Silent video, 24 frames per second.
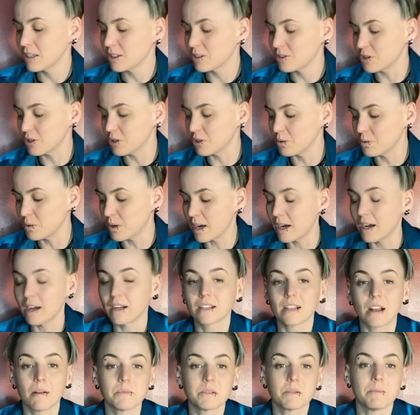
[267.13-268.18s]
to
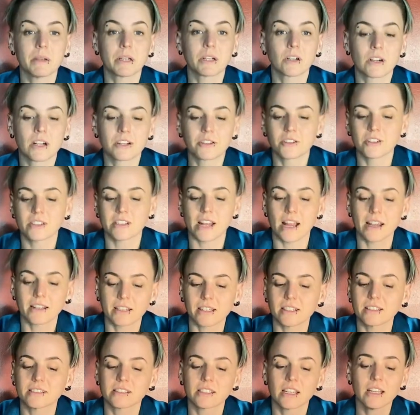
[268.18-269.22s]
come to bigger
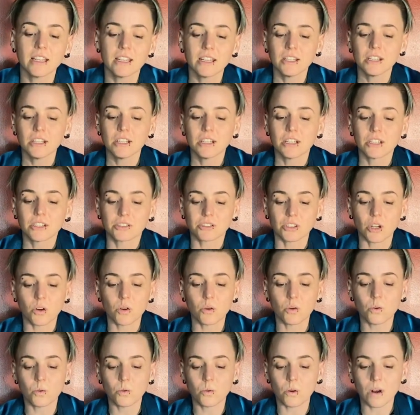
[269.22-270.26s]
understandings.
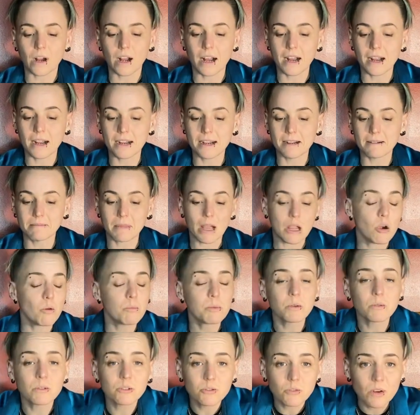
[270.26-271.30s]
So I hope
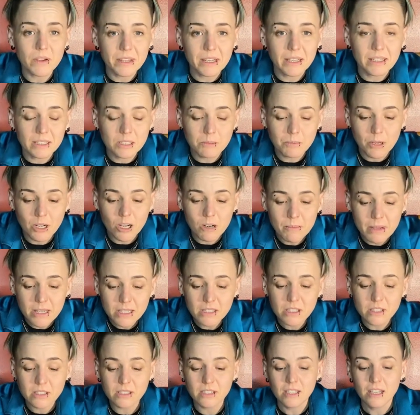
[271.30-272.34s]
you enjoy that
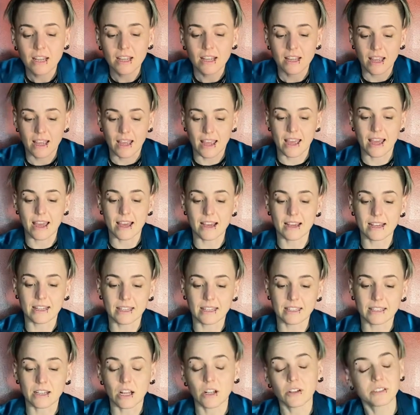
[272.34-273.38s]
experiment,
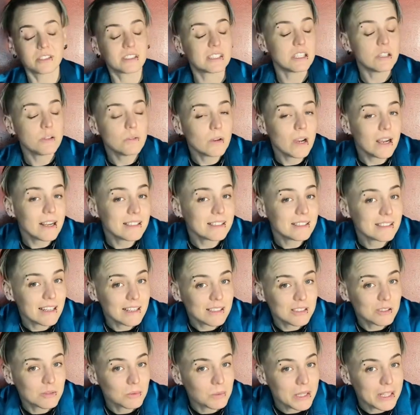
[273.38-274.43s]
and I'll see you guys
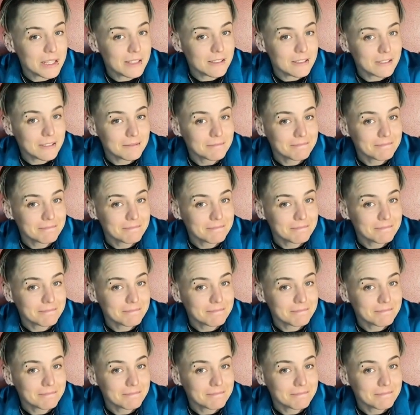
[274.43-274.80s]
next week.